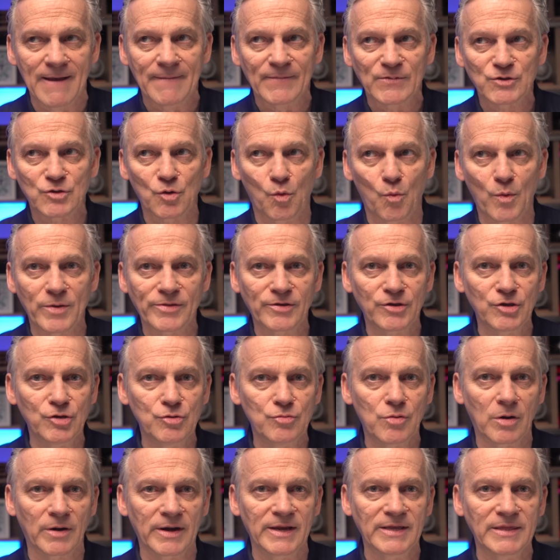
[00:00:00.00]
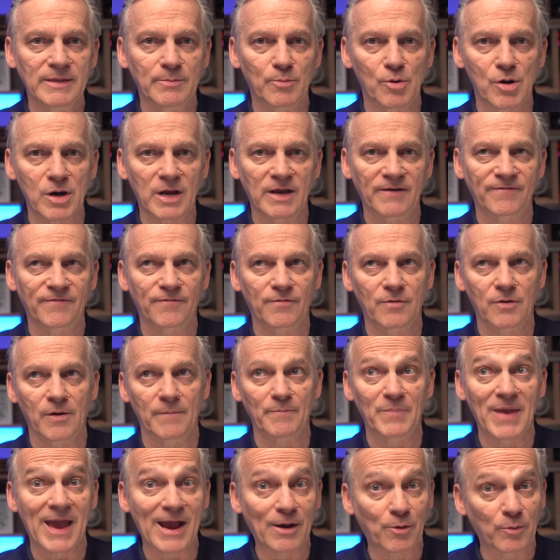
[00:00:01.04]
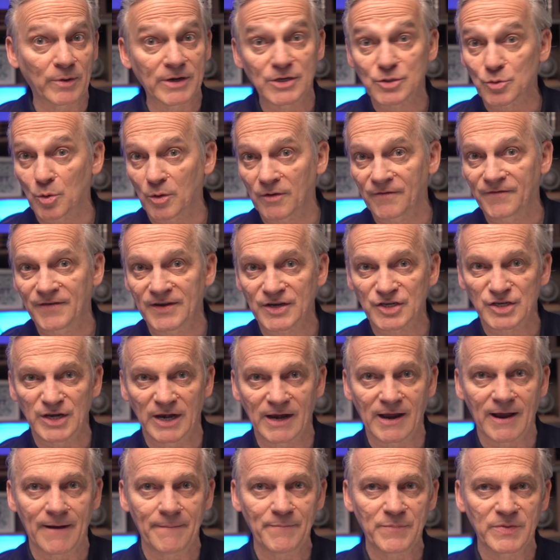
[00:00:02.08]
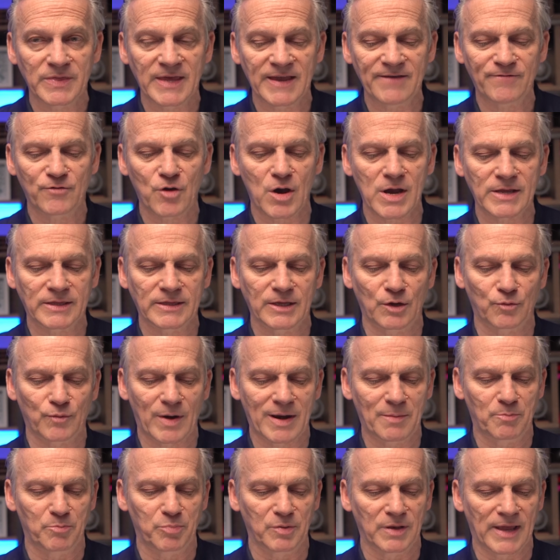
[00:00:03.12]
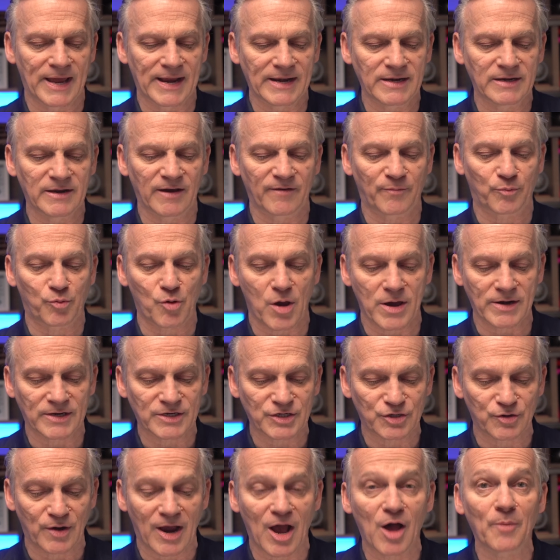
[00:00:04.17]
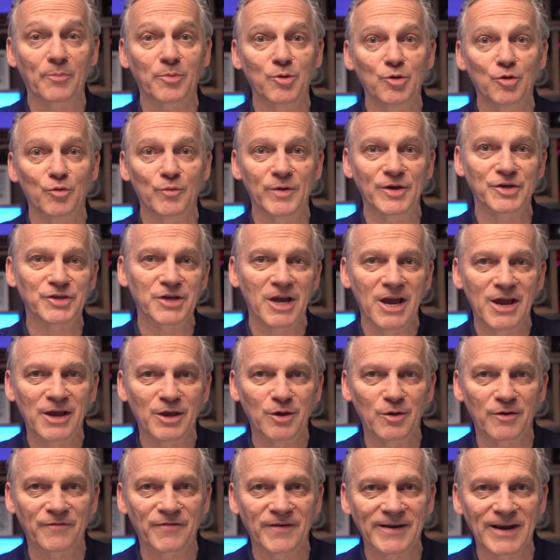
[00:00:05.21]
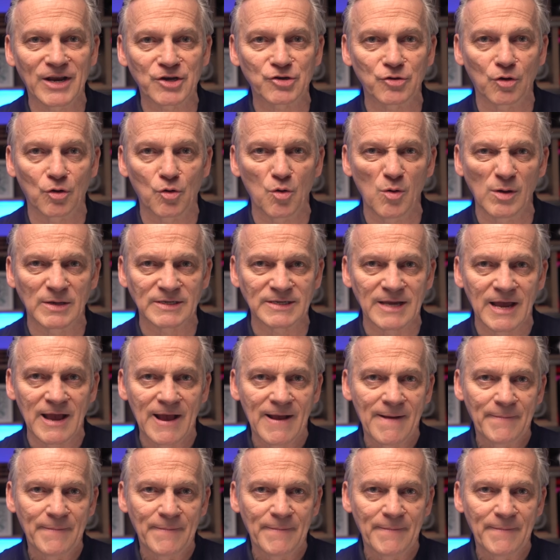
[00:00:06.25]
So whether you are in the market for equities or fixed income, they've got the right blend of products to help you reach your financial goals.